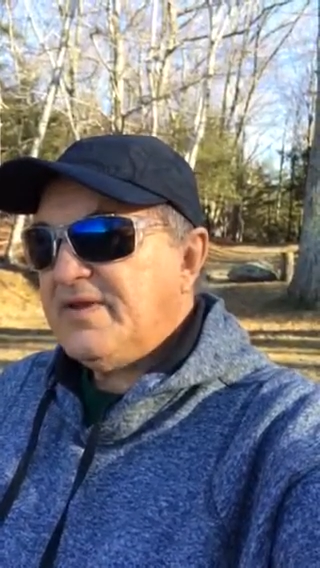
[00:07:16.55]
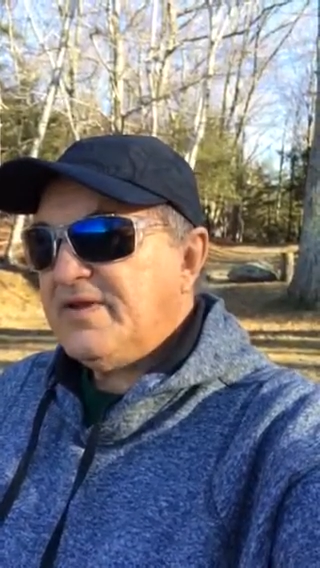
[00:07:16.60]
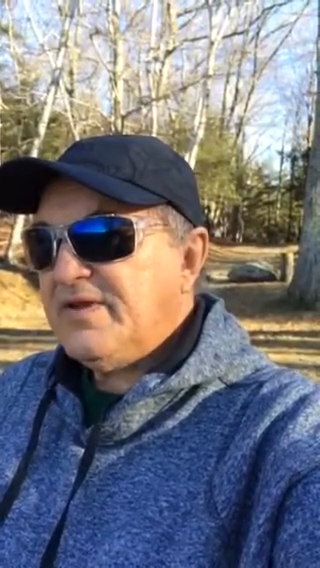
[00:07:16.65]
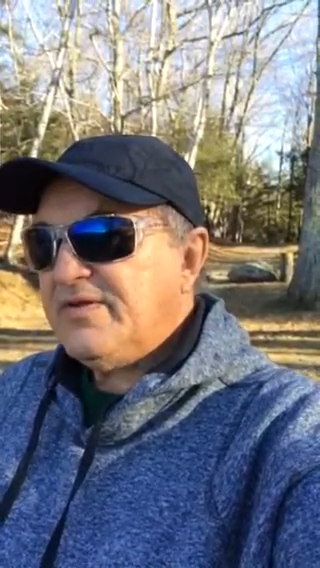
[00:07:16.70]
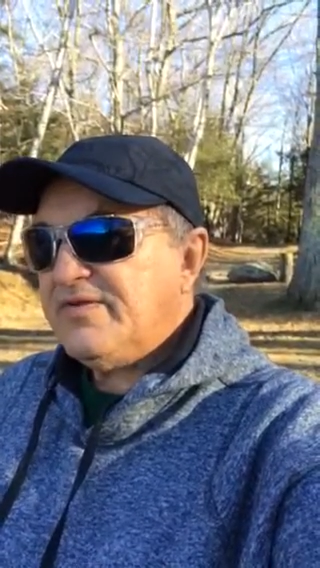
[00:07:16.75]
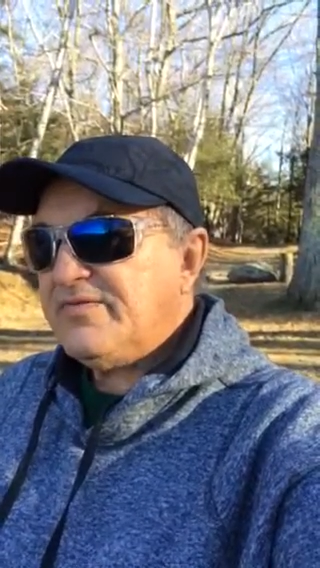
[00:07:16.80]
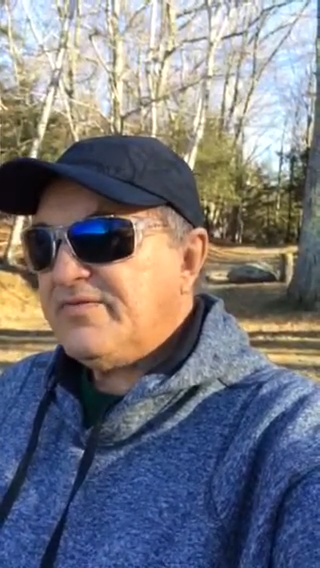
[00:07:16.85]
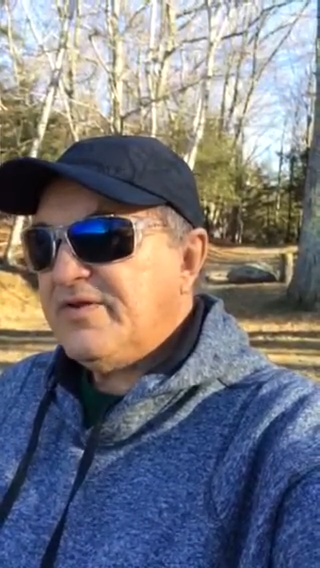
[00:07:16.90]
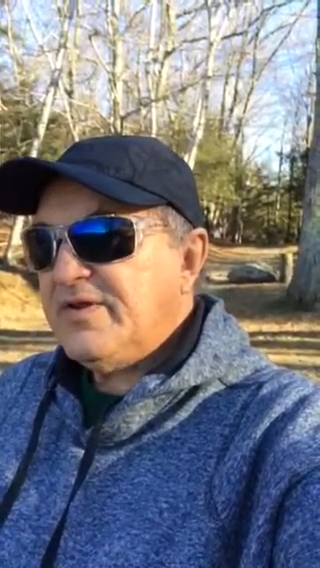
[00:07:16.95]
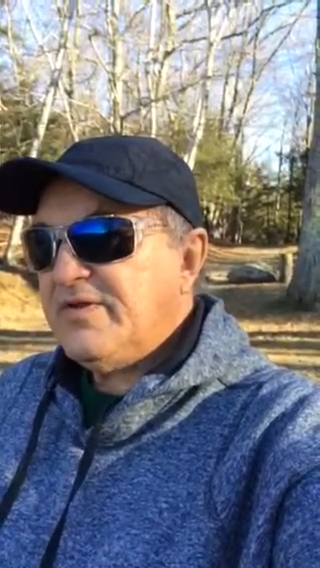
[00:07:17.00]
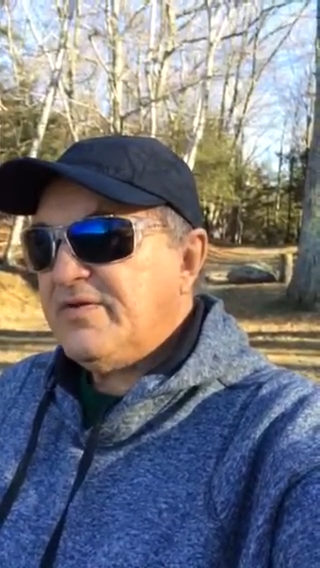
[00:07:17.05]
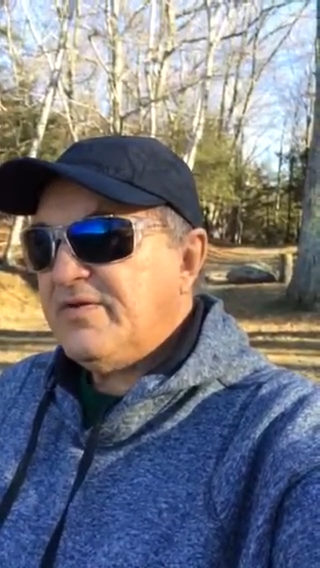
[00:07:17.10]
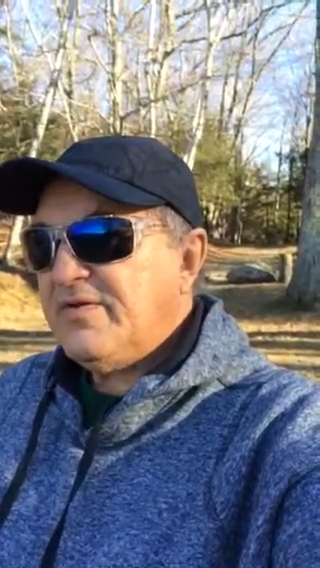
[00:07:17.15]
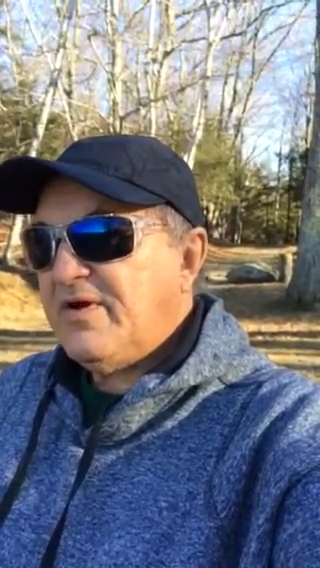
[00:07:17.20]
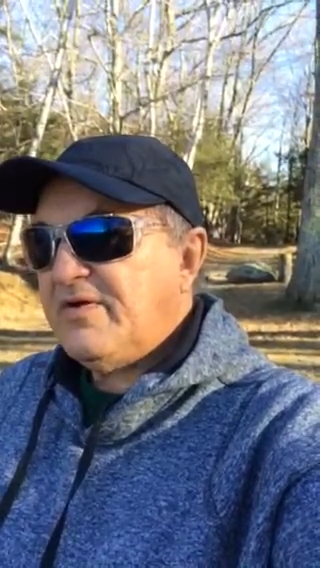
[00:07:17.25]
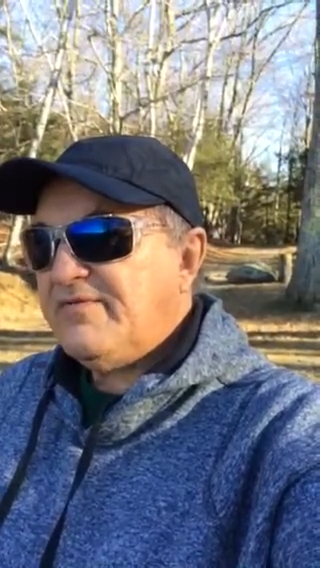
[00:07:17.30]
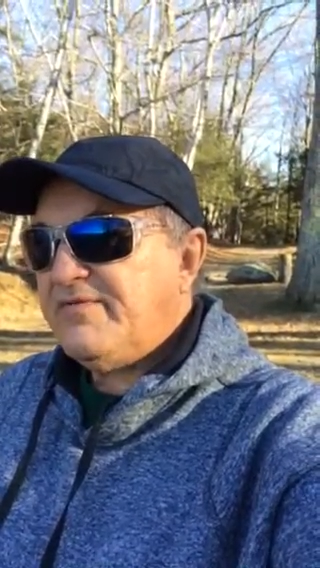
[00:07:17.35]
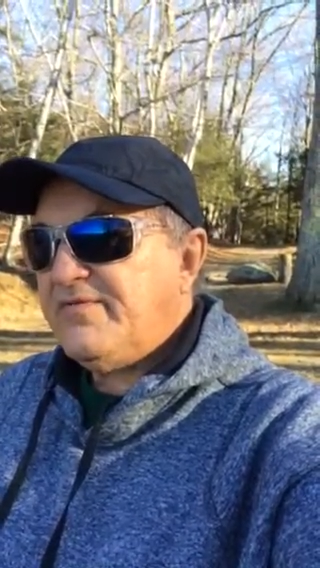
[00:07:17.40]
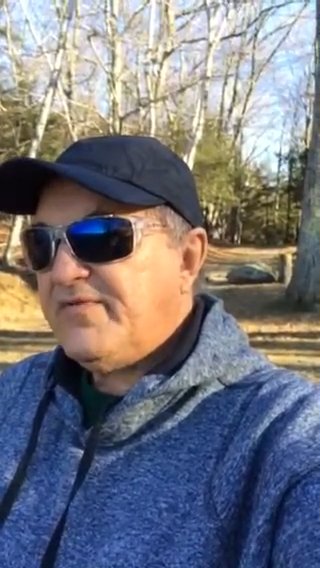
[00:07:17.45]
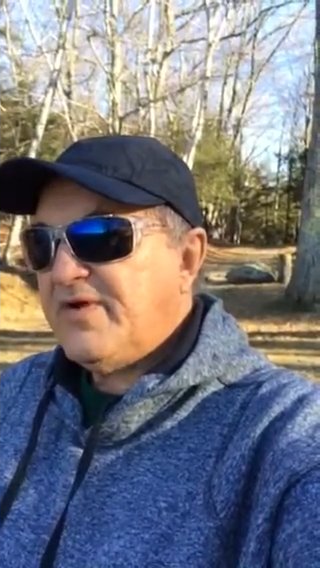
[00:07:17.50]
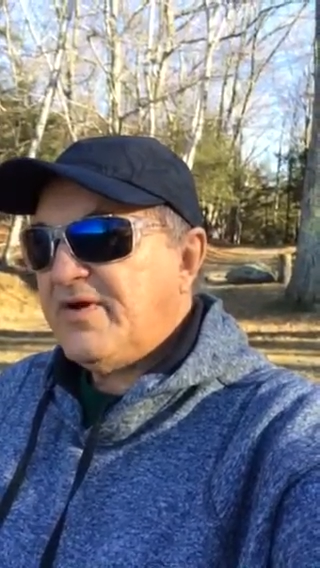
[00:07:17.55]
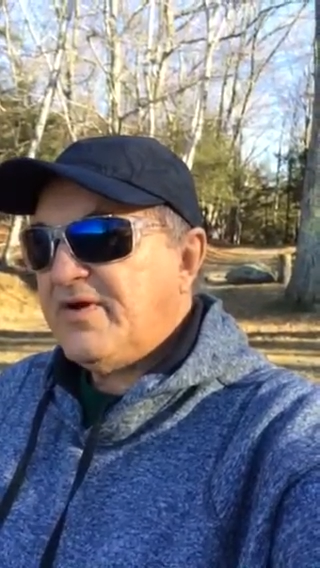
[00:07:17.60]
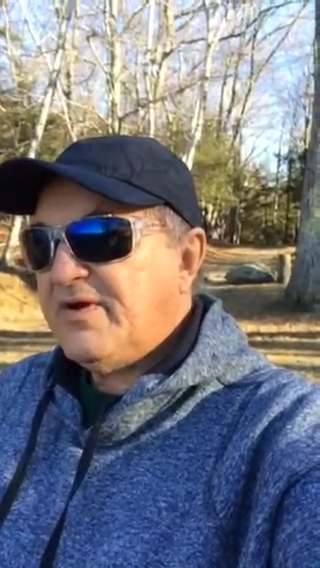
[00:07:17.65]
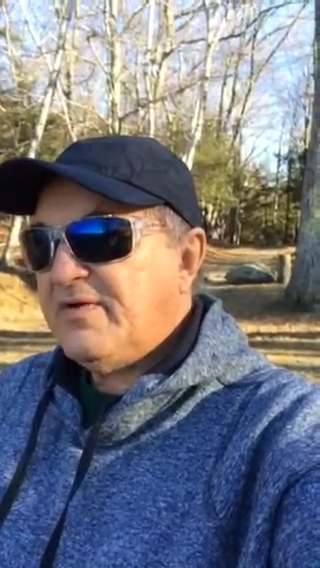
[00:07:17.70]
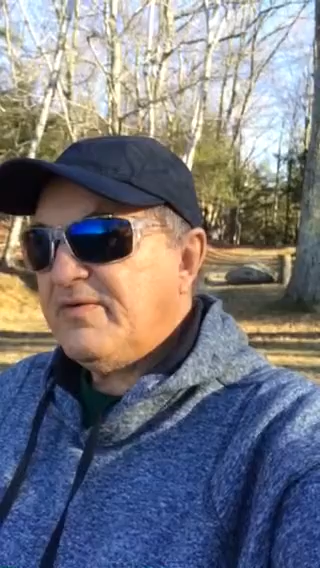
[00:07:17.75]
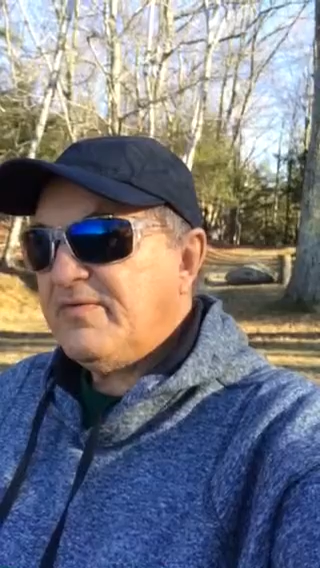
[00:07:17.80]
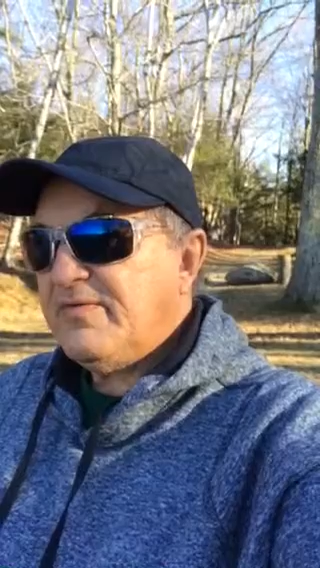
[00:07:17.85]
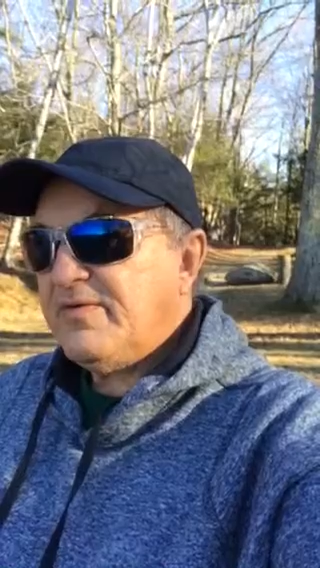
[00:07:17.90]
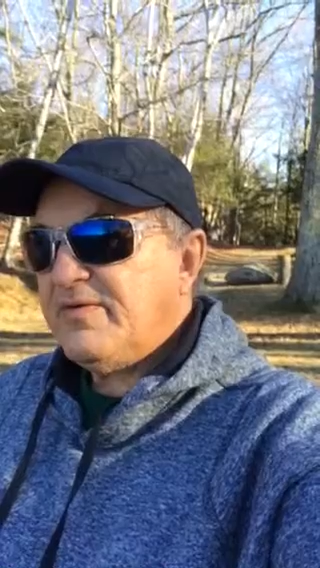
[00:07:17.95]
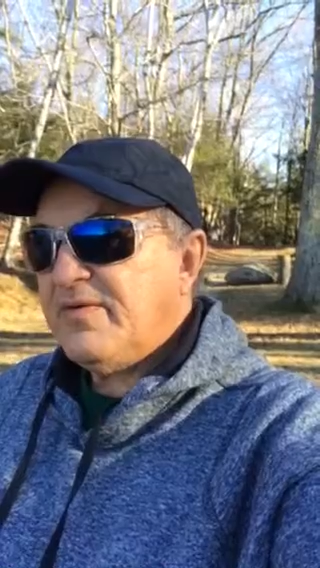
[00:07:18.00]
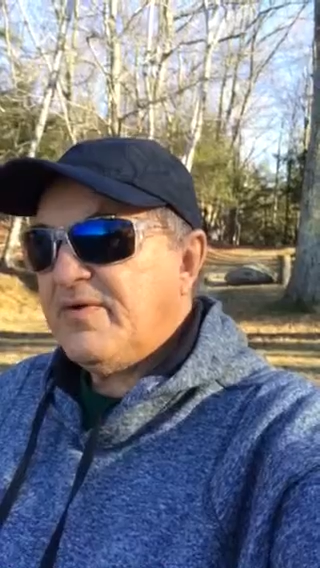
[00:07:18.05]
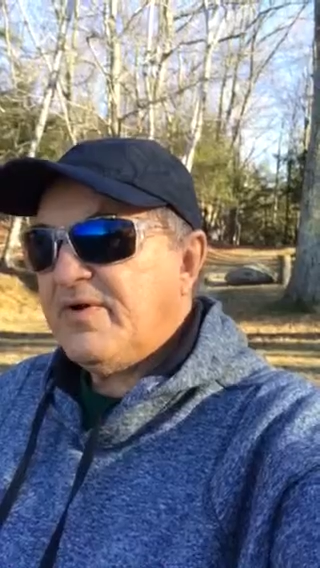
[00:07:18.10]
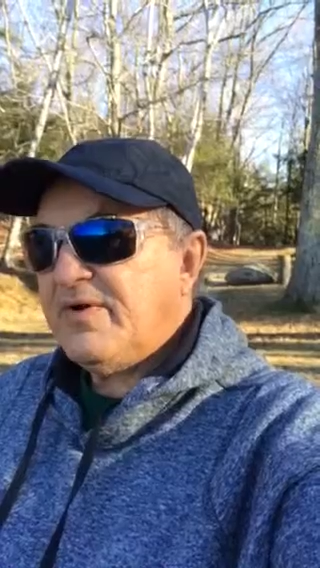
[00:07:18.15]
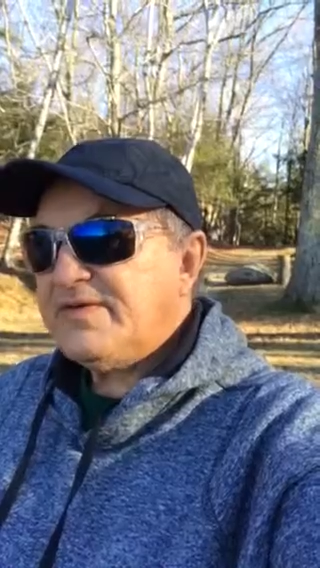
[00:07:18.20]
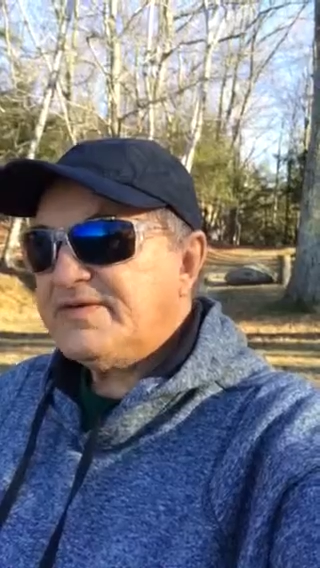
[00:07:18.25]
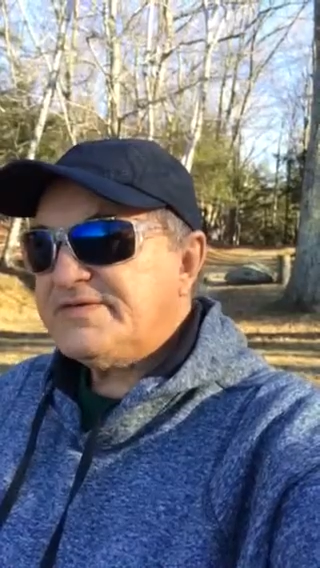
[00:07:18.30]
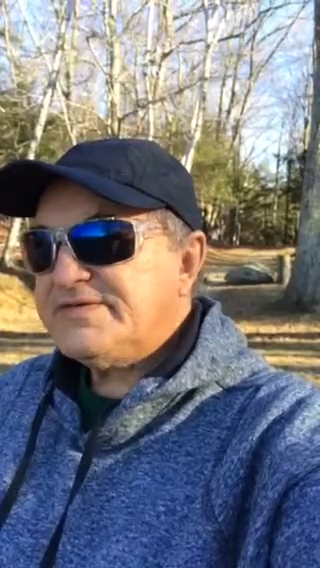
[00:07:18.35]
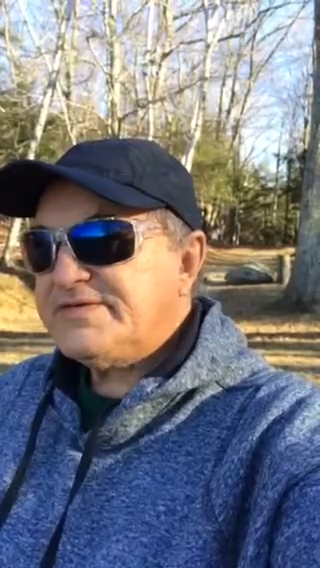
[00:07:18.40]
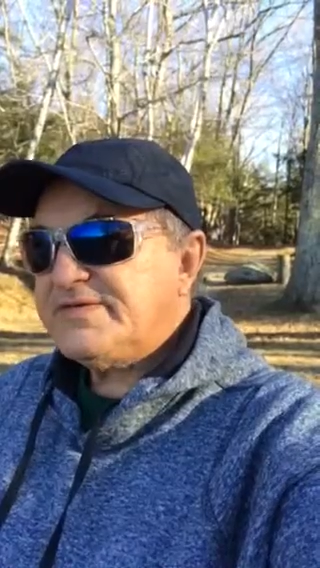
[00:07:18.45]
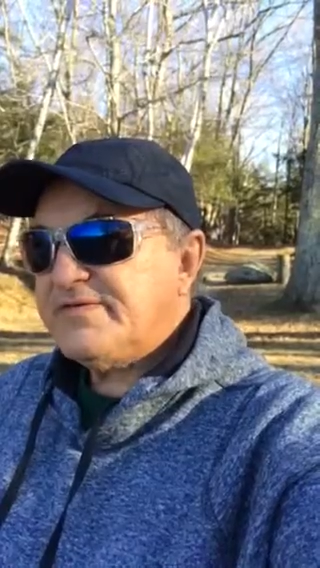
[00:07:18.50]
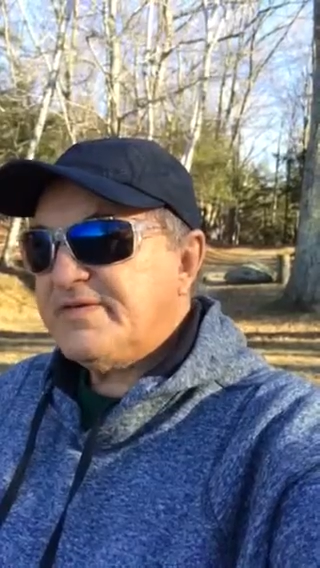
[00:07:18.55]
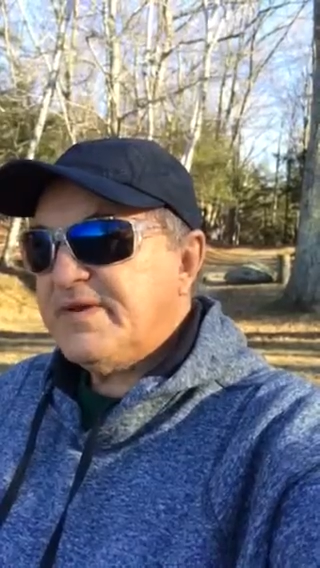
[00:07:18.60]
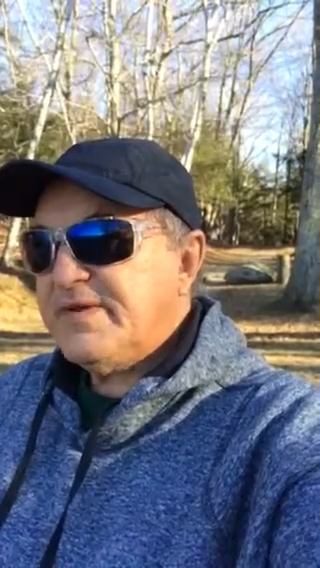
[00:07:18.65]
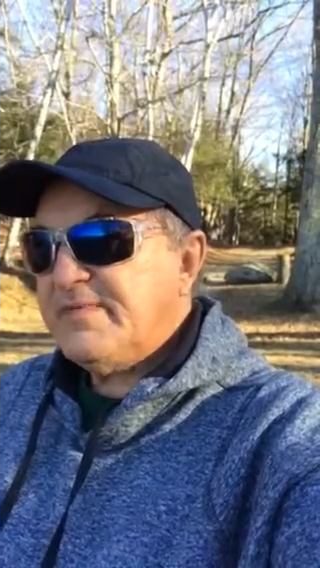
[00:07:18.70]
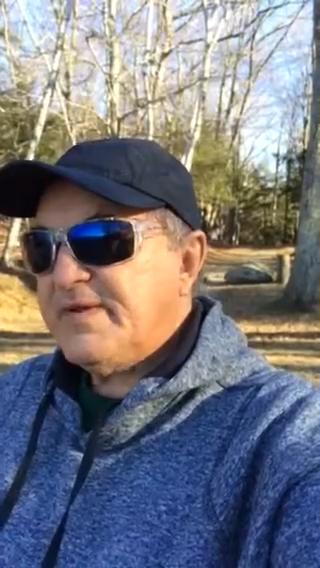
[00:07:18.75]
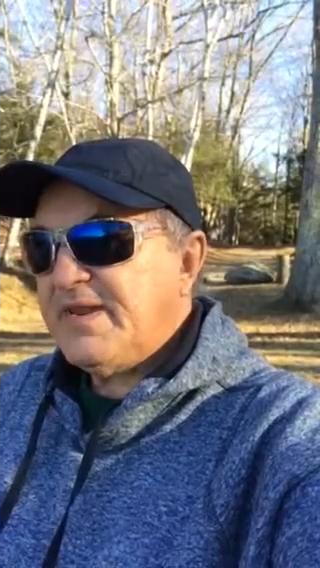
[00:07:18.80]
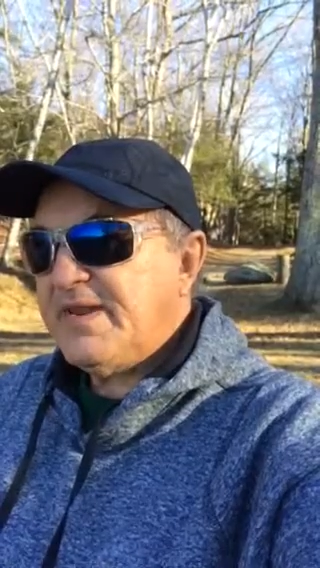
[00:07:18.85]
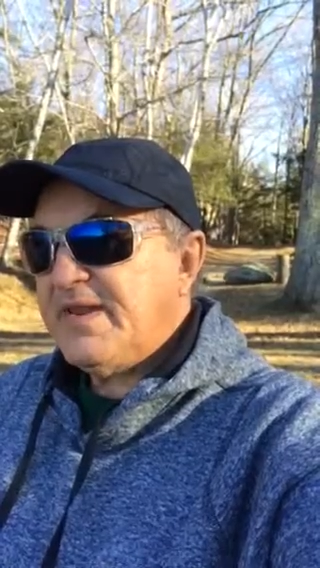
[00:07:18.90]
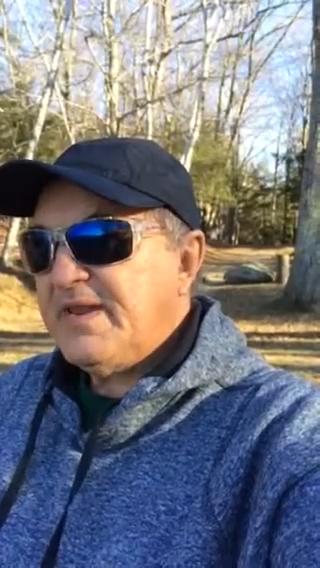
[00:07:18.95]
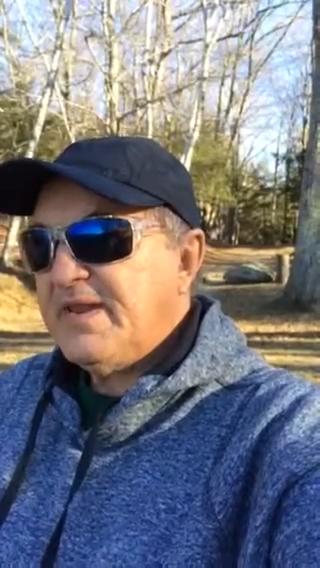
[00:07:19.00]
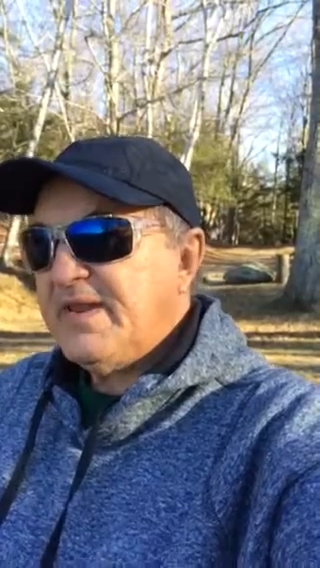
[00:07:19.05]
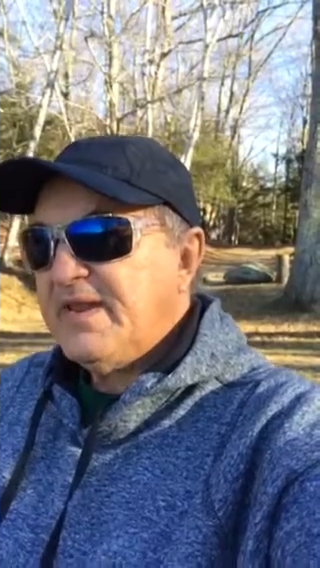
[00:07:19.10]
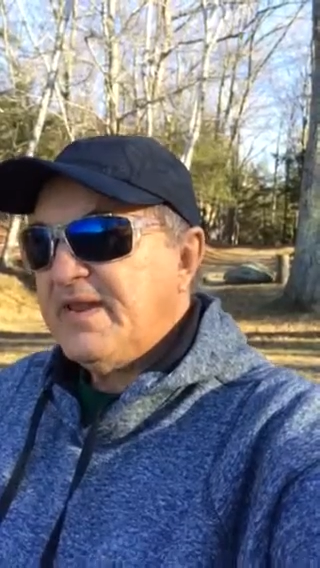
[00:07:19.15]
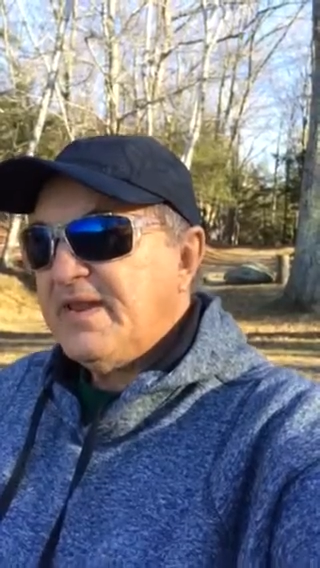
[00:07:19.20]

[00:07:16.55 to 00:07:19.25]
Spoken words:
and the tree caught fire, and we were all screaming.